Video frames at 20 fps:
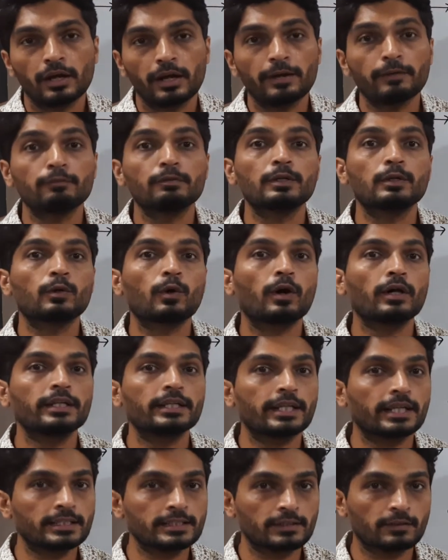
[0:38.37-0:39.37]
and we call
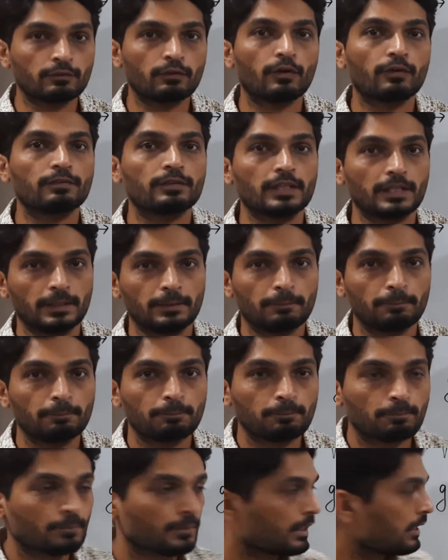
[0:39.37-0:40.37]
it as f of t.
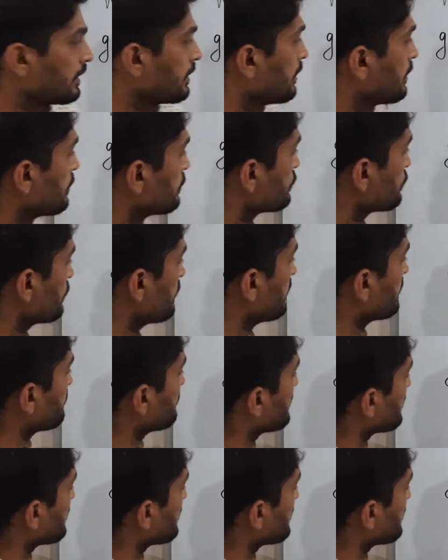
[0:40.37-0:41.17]
So let